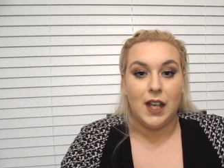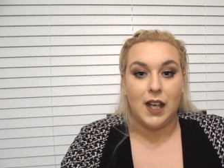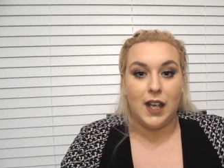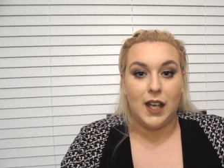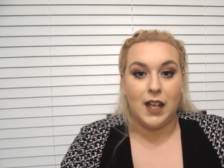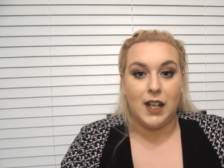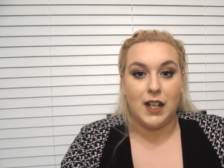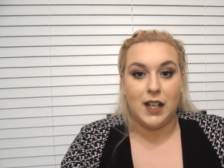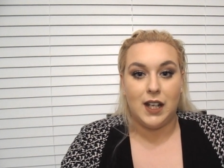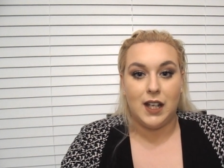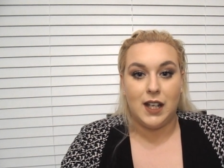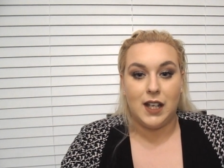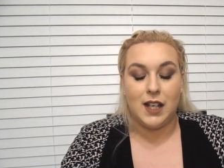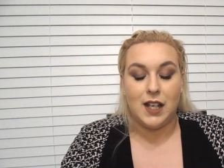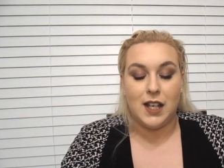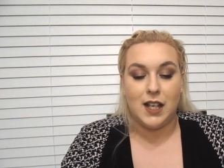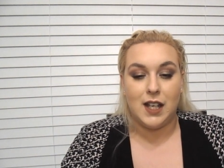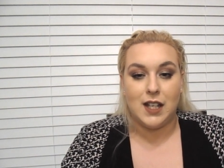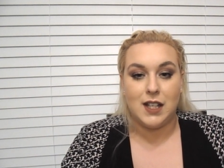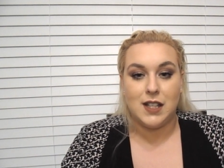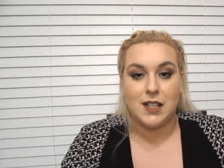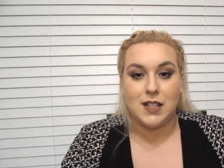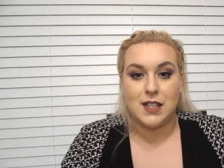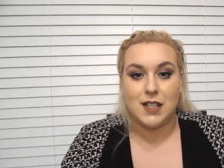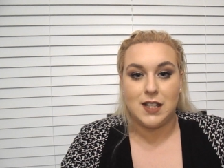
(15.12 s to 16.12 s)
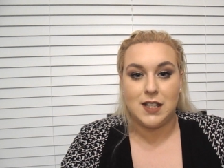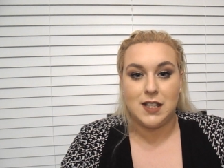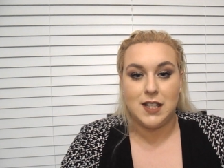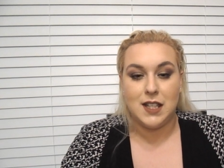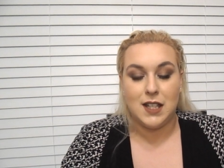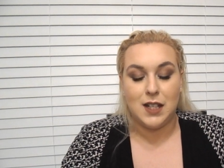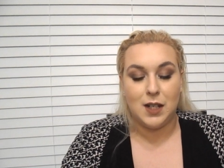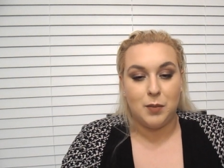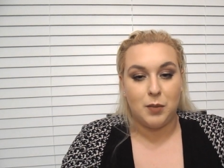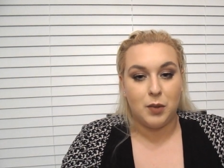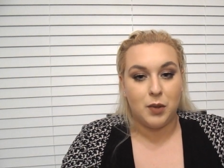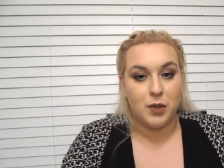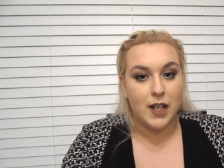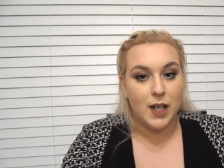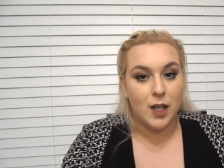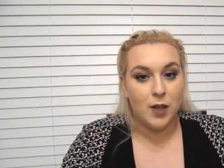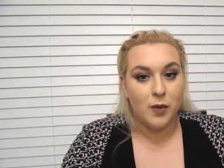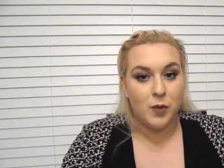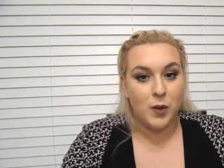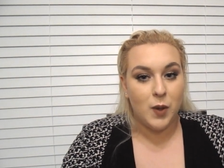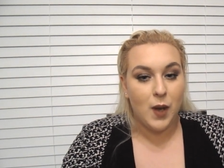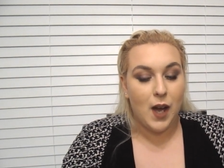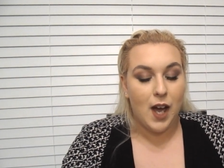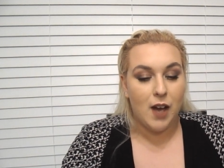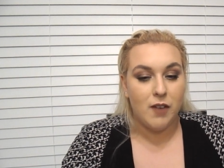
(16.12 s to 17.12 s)
It is Tina Marie.
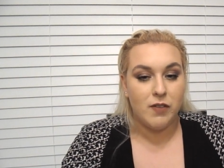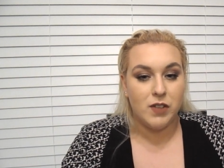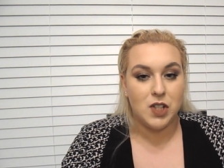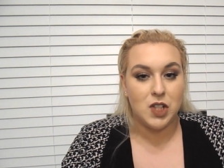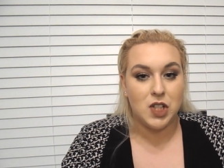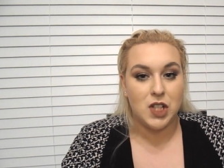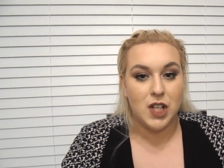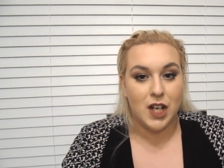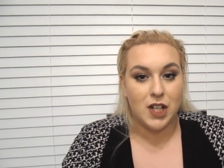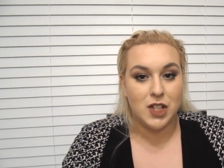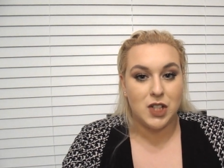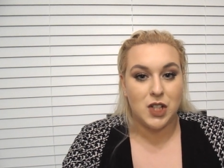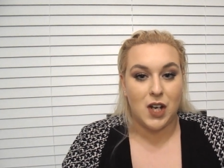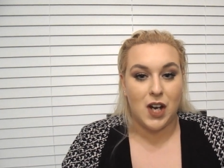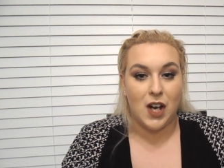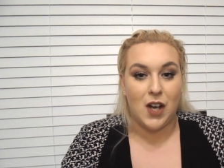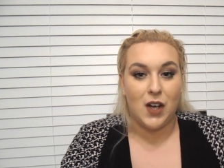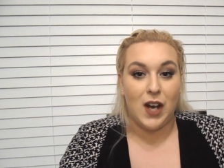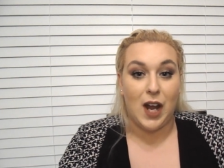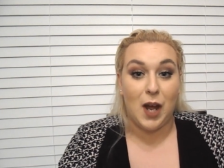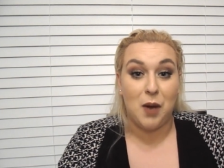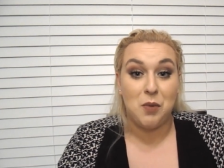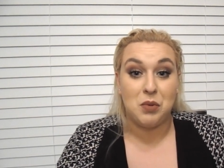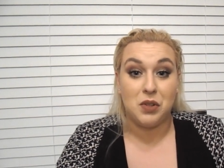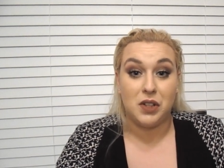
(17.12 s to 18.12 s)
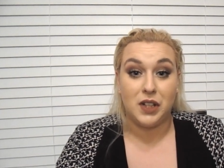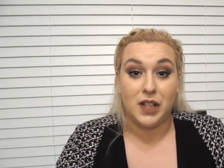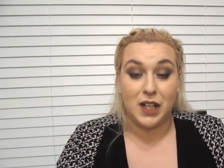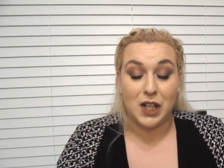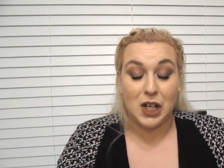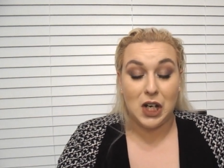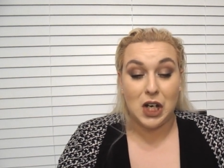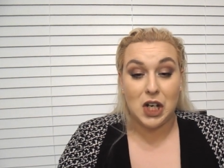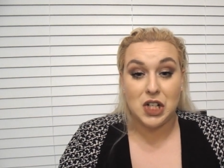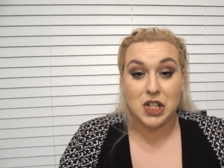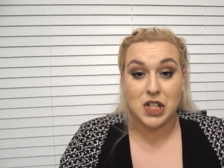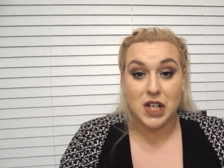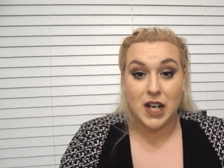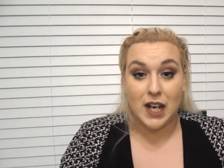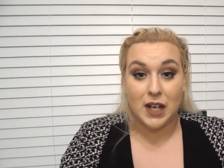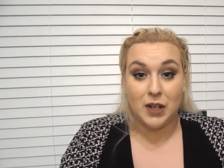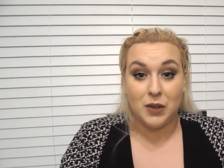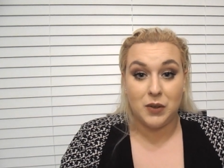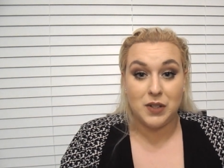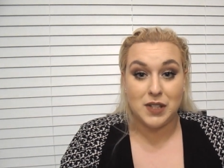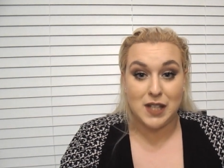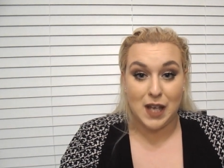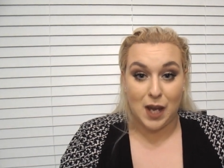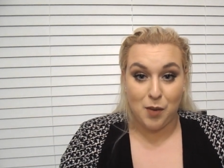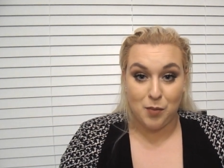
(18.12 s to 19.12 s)
If you haven't checked her out, I will link her
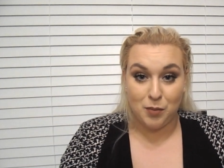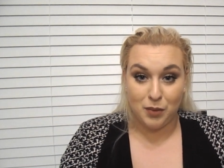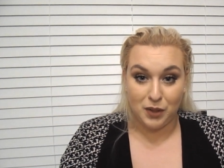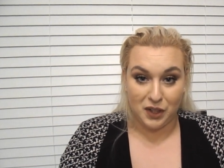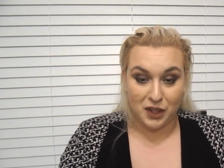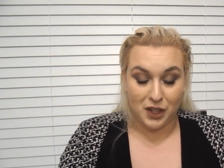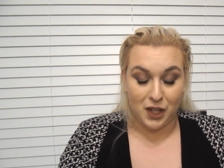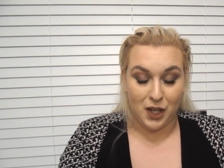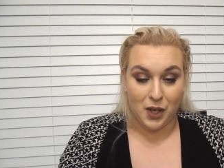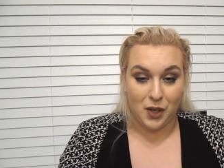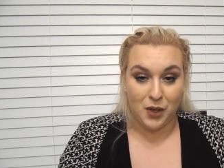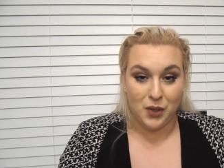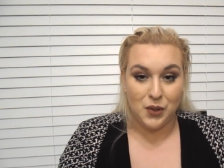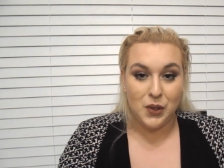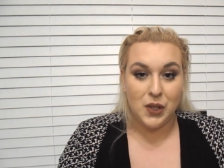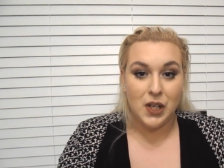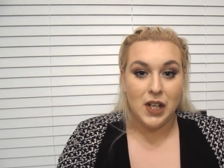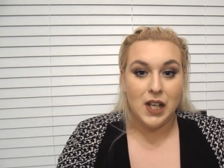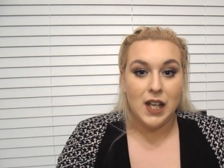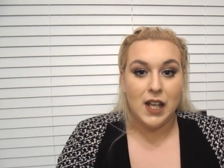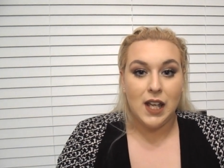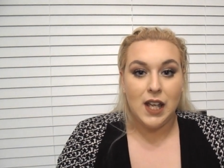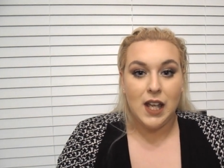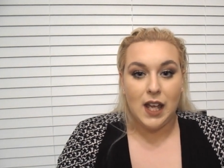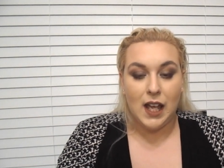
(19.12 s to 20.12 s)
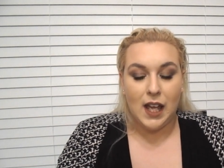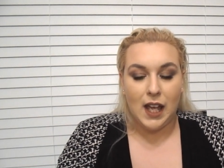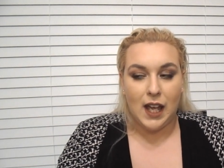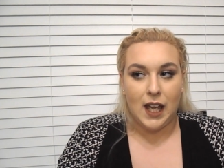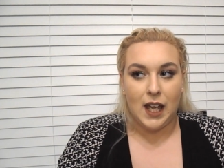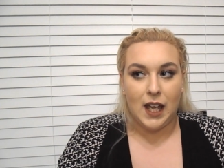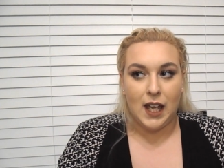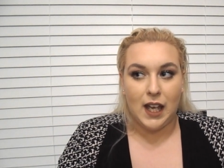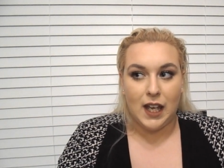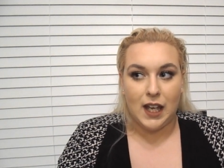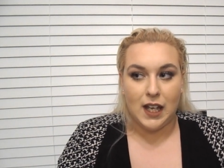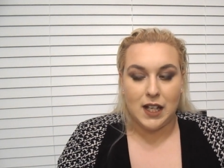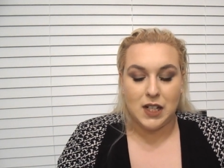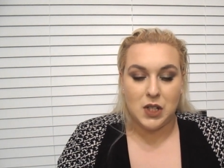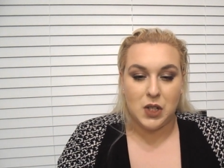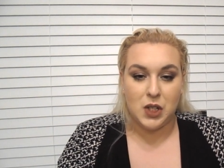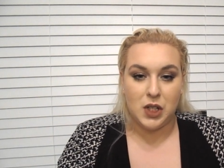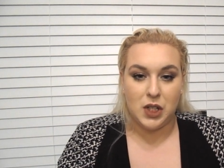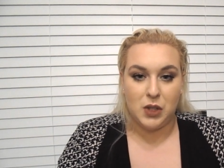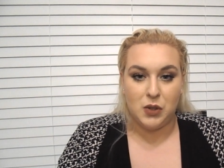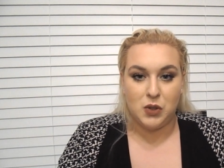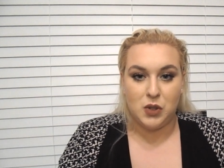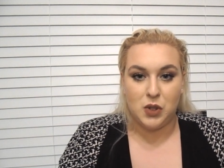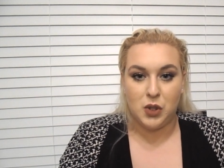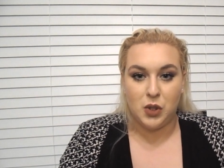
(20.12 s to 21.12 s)
channel down below. And her
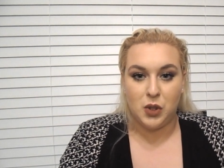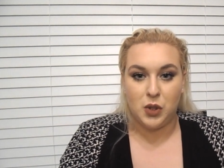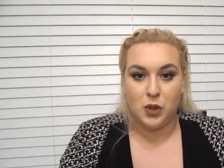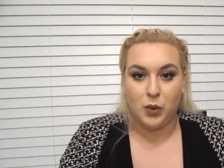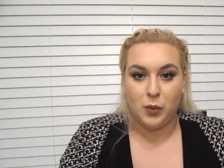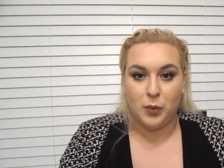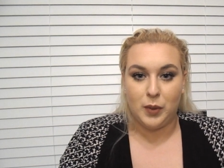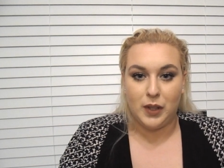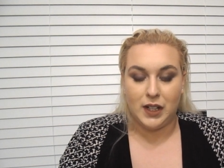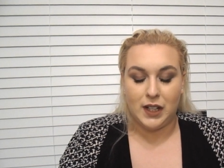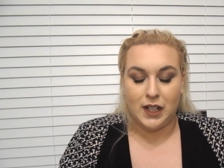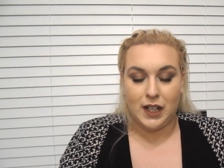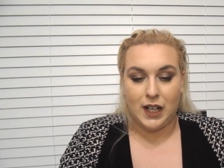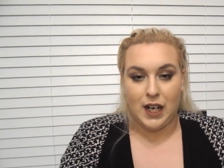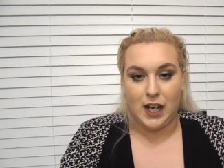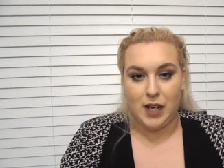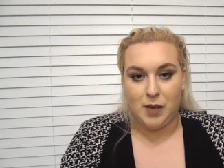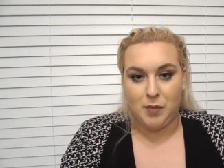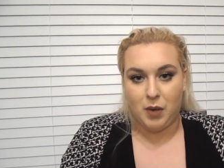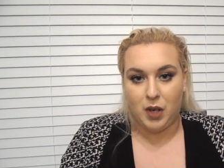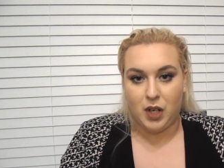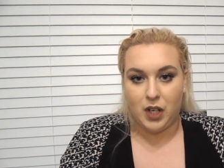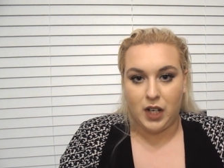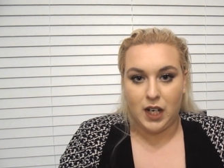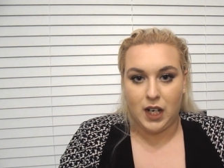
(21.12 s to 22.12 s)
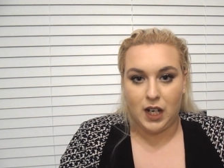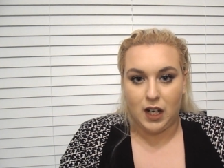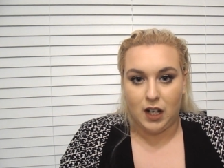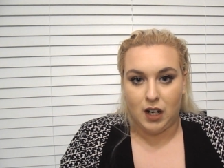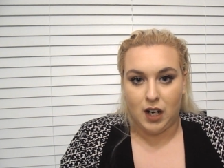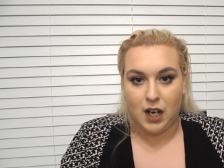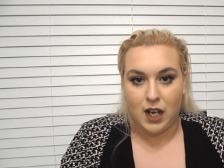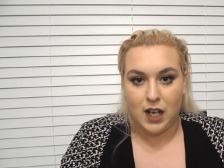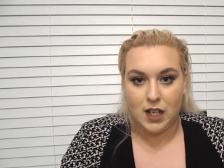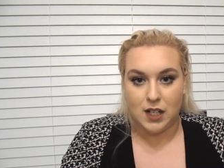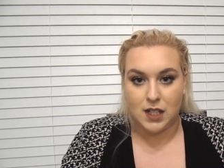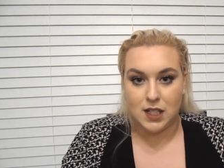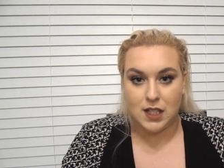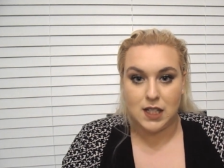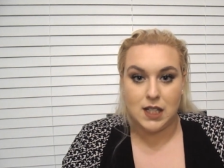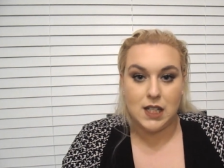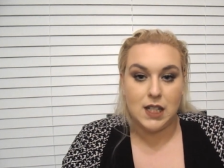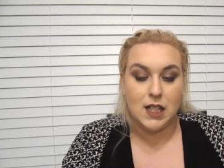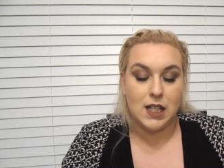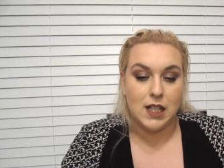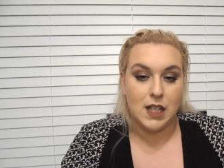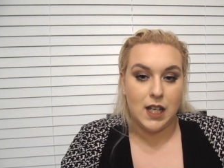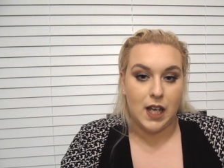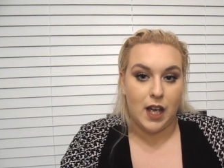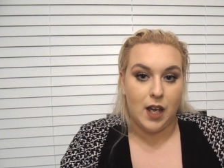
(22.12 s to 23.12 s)
YouTube name on here is
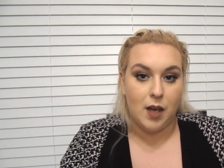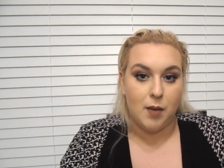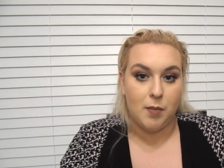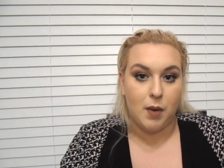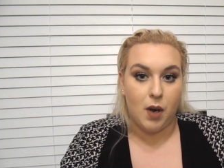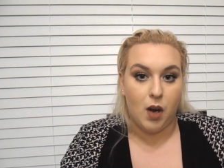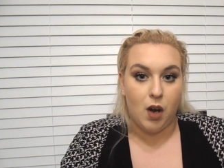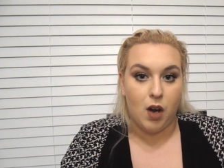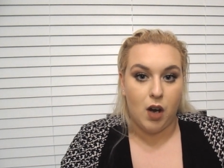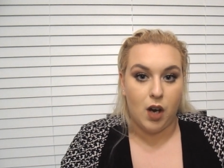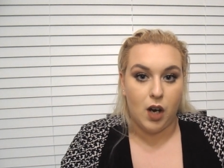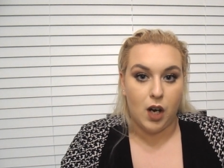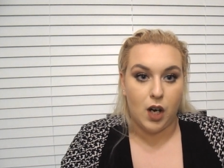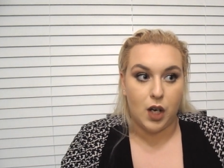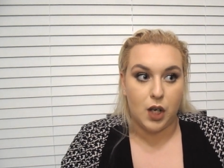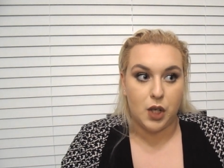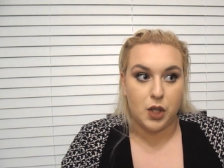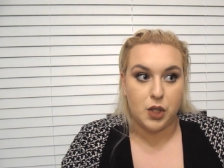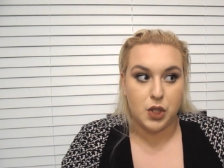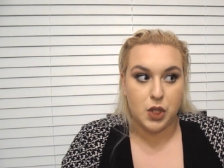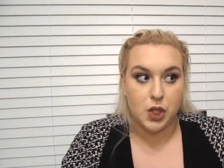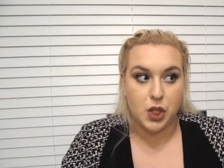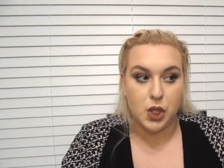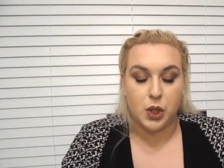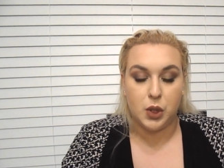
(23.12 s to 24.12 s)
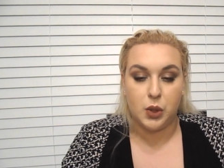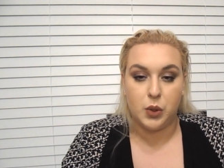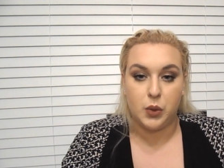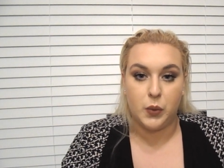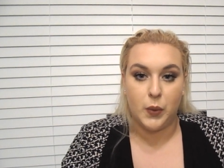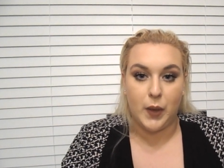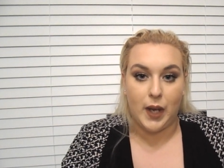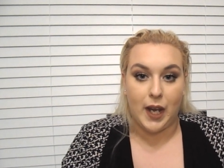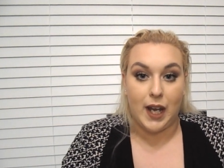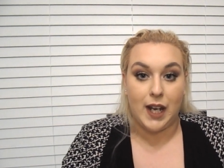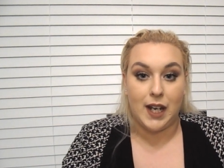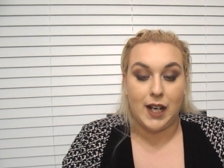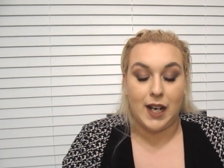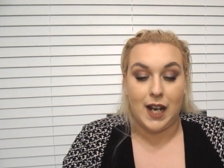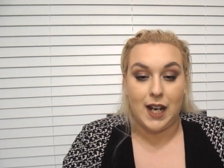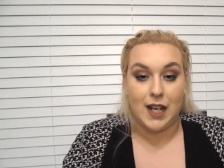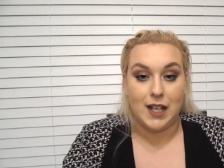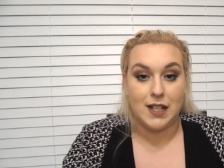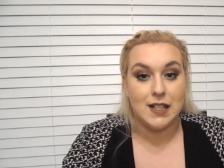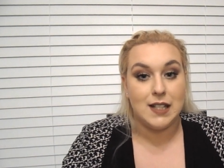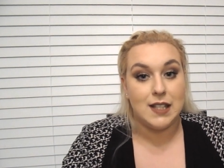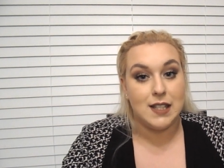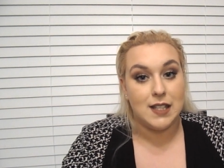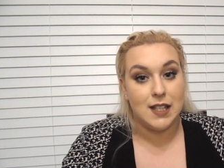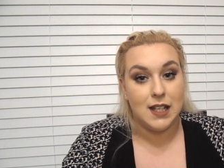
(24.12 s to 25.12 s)

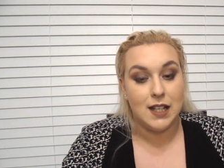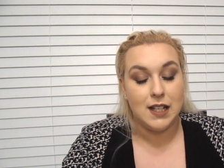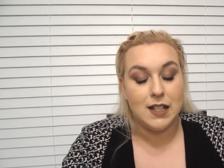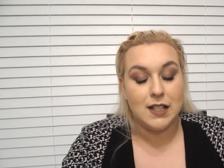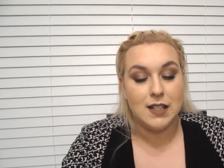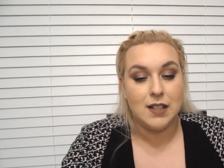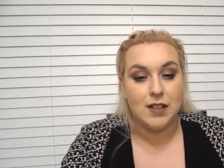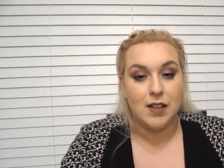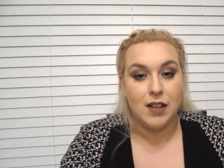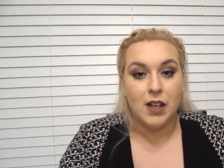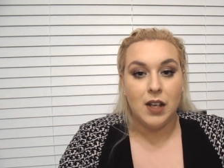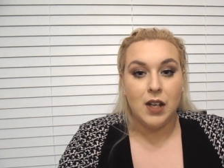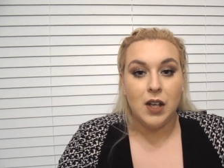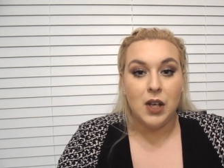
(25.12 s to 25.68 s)
TMR2886.